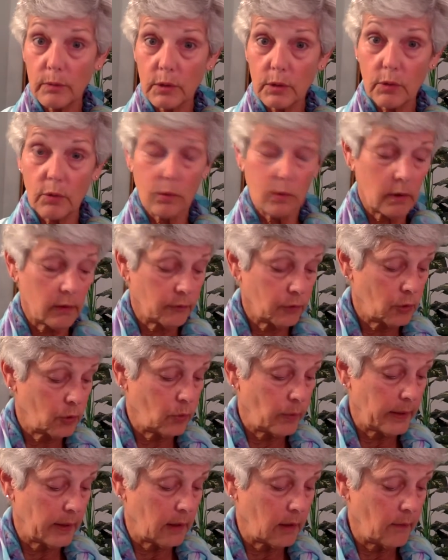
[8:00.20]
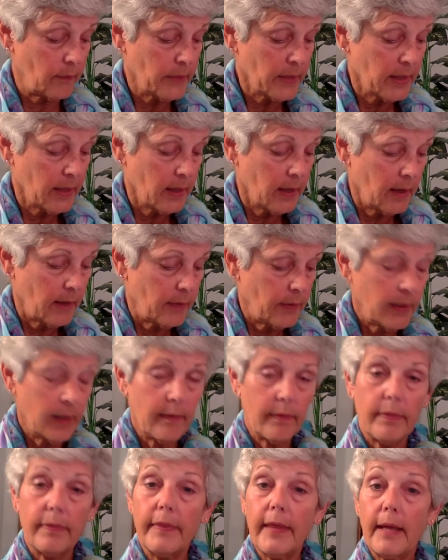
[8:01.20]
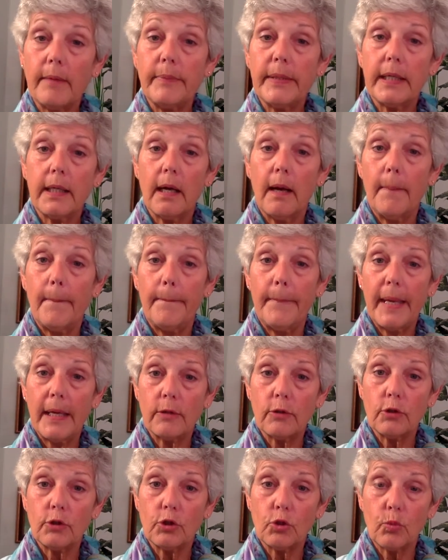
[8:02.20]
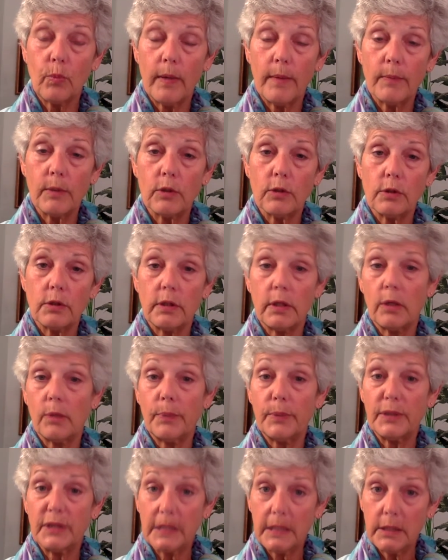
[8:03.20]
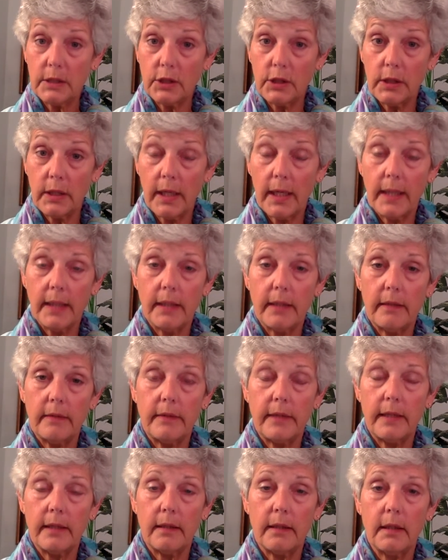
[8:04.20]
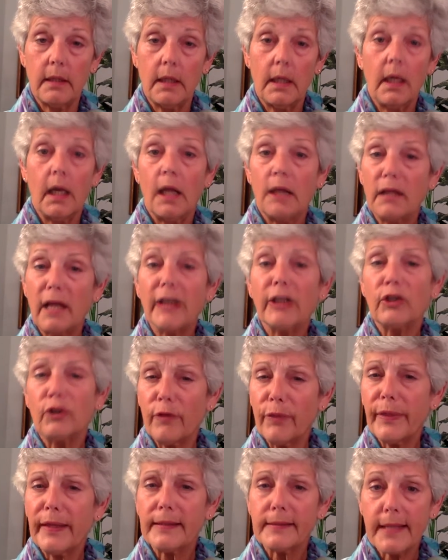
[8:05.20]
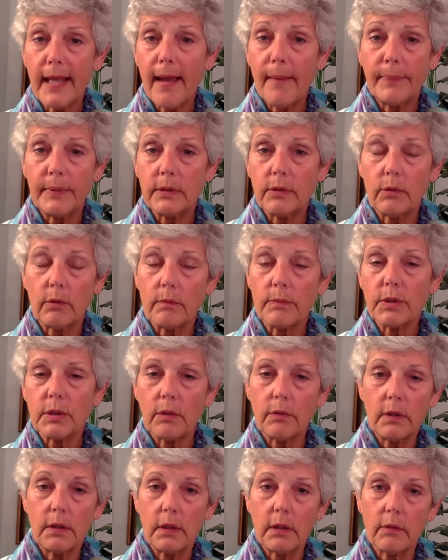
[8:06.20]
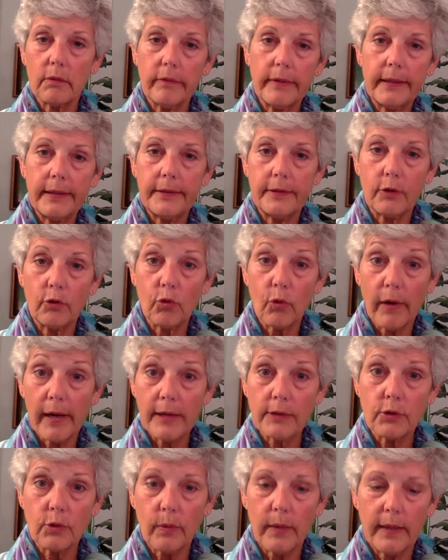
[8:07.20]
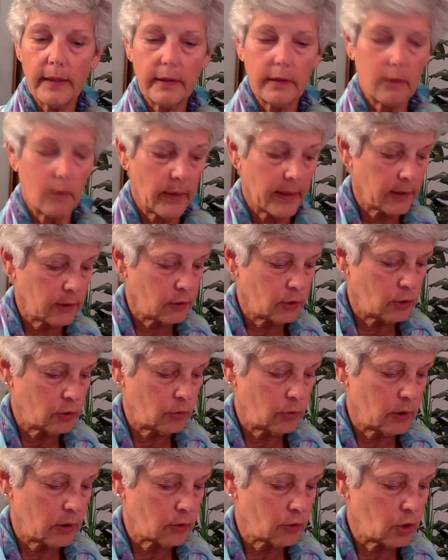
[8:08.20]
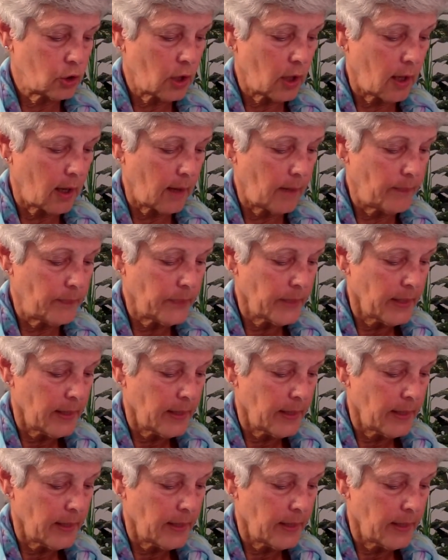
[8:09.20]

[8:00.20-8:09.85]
school, if you will, then they become better swimmers. They're potentiated. A lot of good things happen to them so that they're ready to graduate and go out and do their job.